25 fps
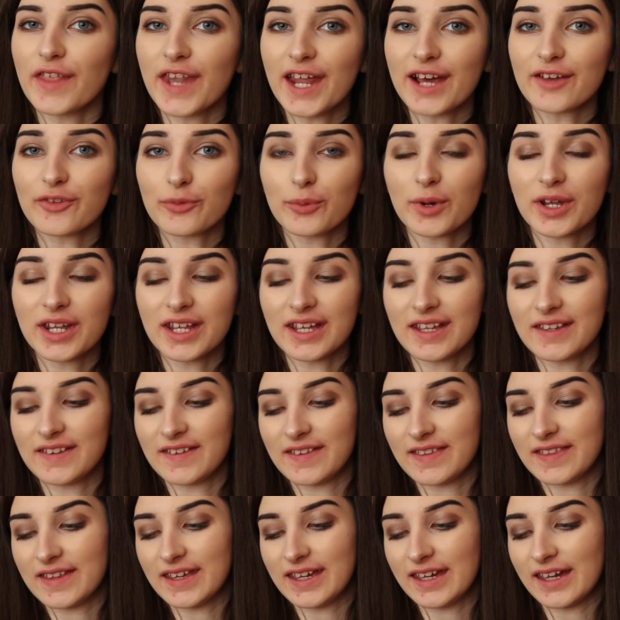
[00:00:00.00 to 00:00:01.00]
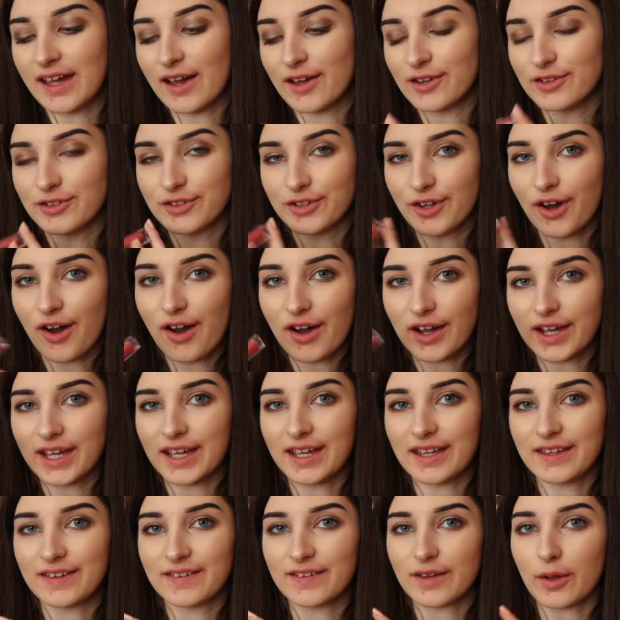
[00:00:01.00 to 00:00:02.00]
next one is the
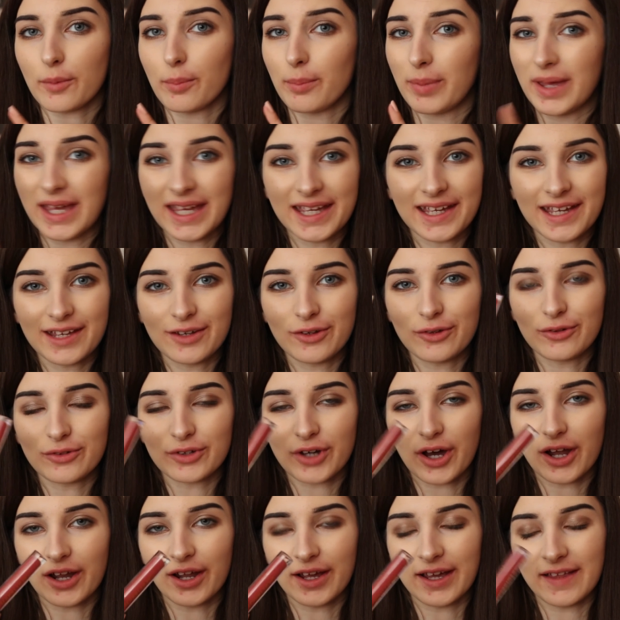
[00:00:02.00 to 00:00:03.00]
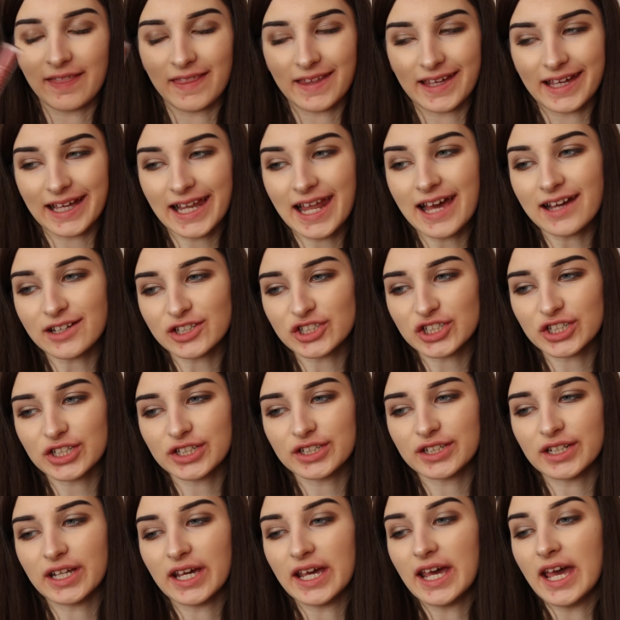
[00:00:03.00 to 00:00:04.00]
darkest pinky nude colour in the
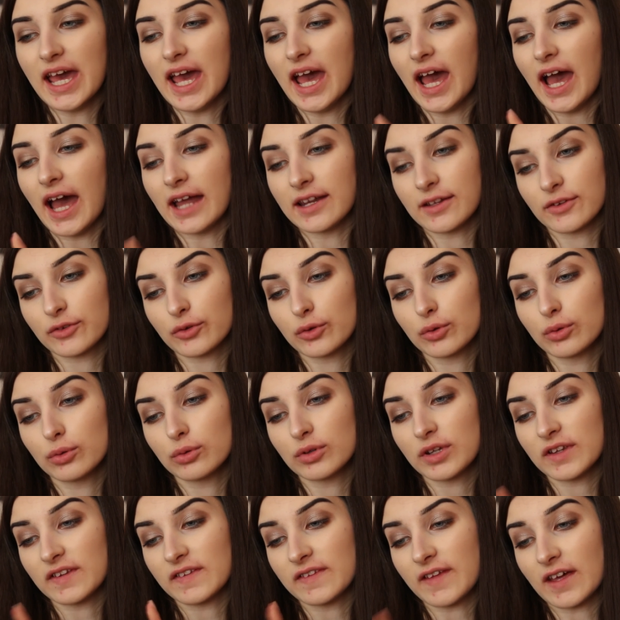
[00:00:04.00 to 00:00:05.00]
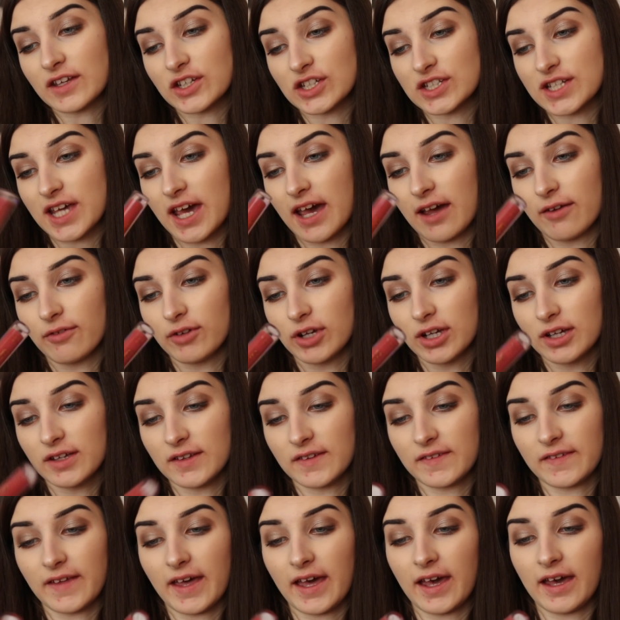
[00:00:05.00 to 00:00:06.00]
collection, and it's called
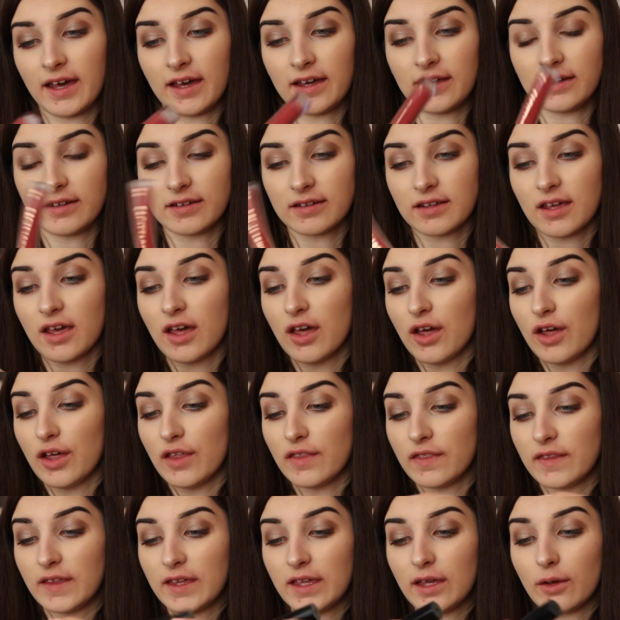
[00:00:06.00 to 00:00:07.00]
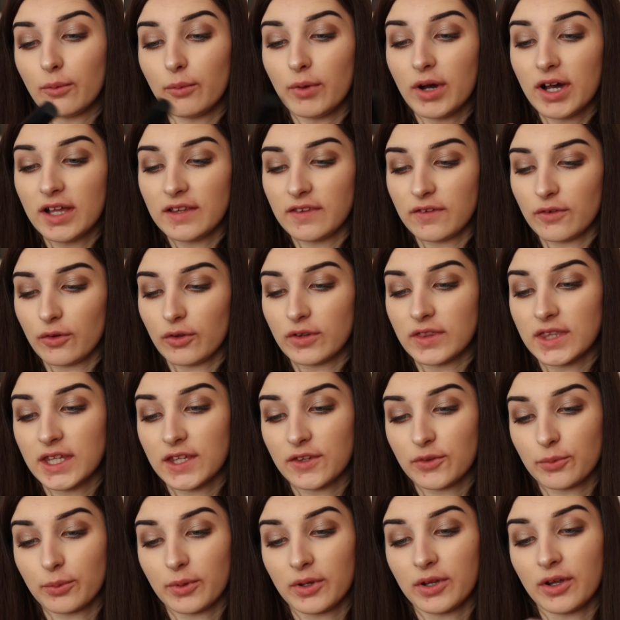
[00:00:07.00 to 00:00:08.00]
Sagittarius, and the words on
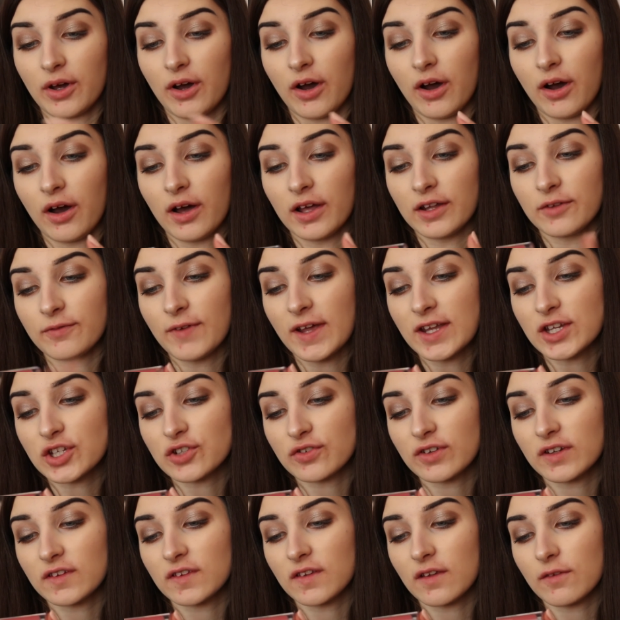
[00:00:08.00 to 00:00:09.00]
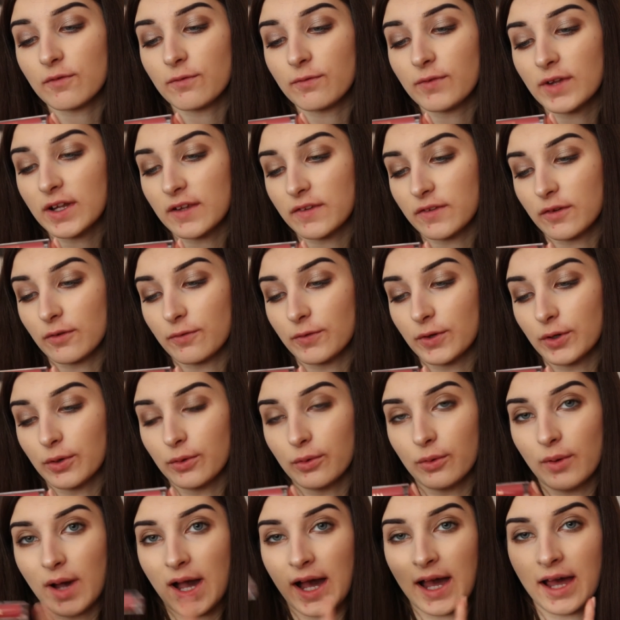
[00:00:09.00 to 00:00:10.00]
this one are adventurous,
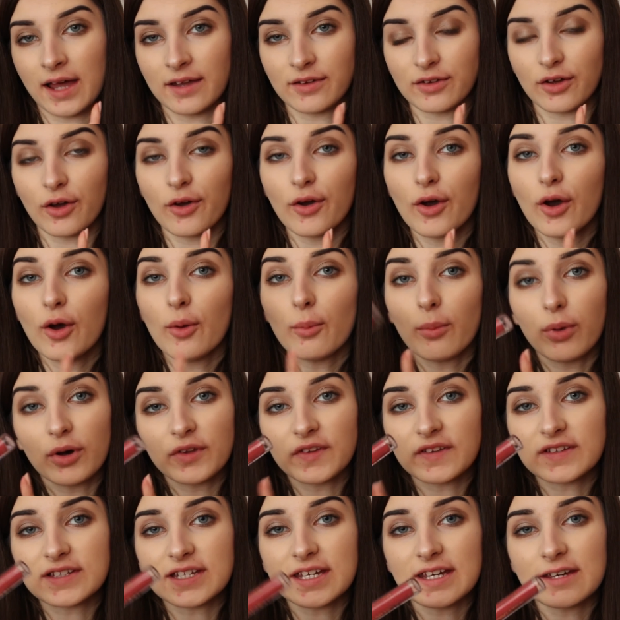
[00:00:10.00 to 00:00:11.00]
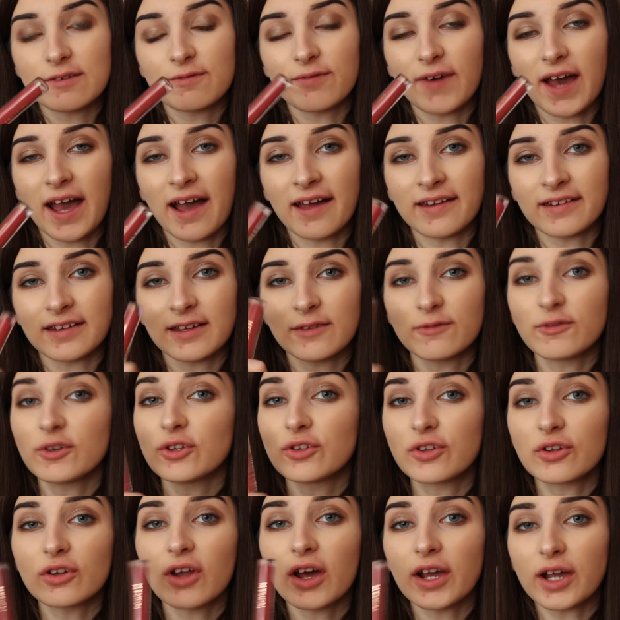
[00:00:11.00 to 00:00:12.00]
philosophical and positive, and if you
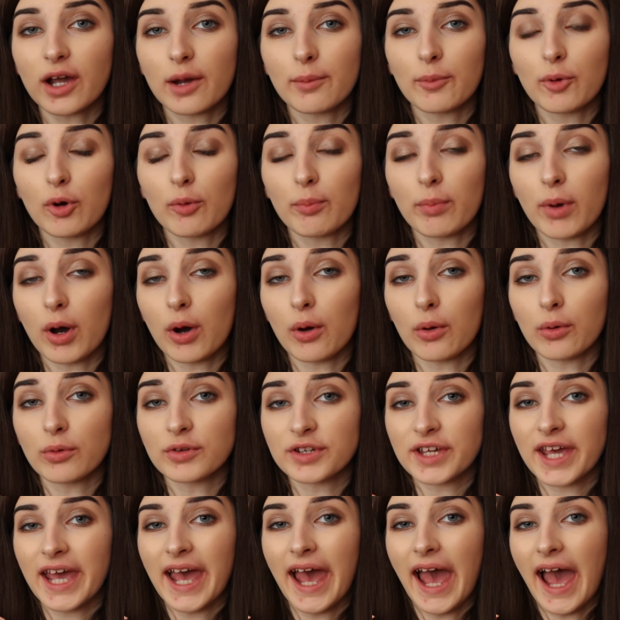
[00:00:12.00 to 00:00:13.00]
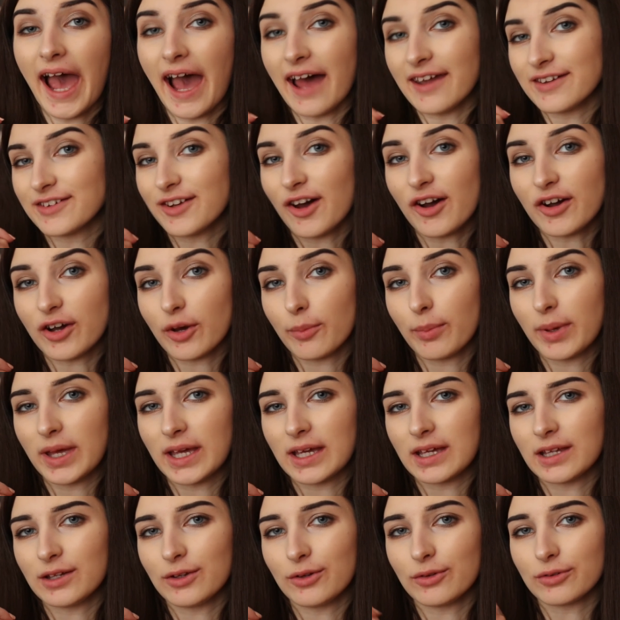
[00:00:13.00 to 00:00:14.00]
do like a more bold and darker
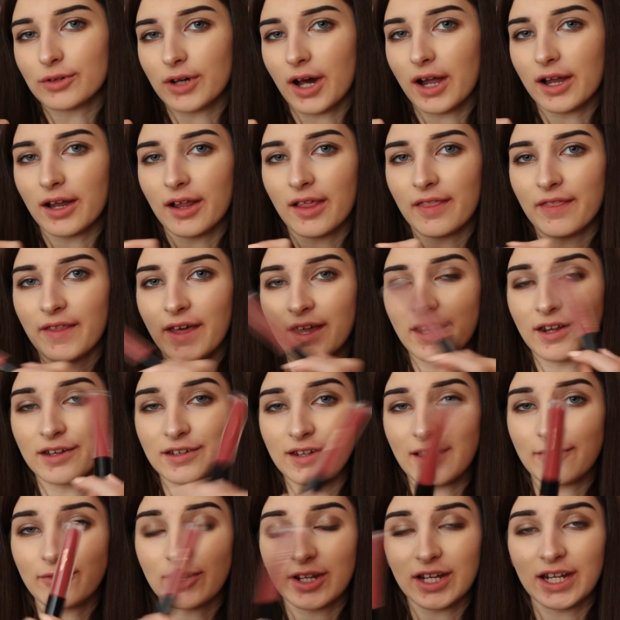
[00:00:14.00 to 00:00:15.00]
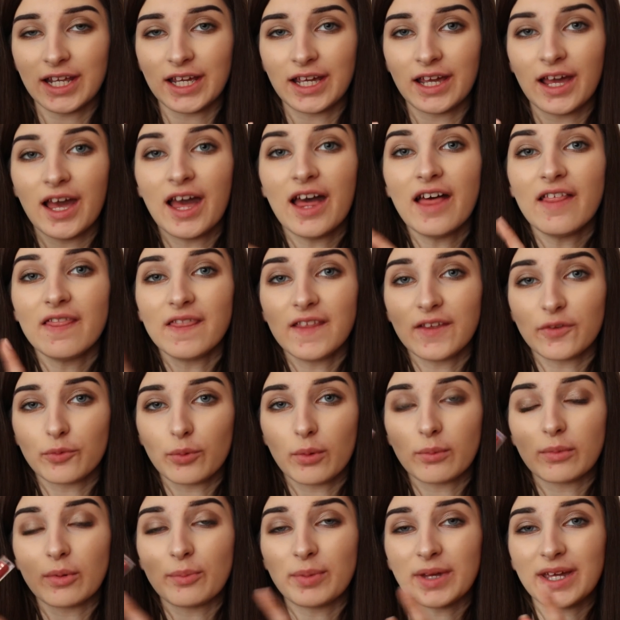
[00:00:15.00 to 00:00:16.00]
pinky nude colour, then definitely this
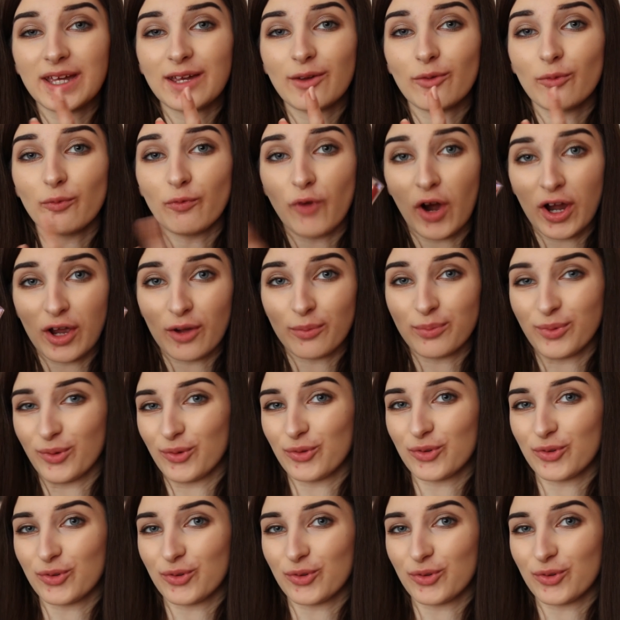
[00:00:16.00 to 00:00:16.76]
one will be right up your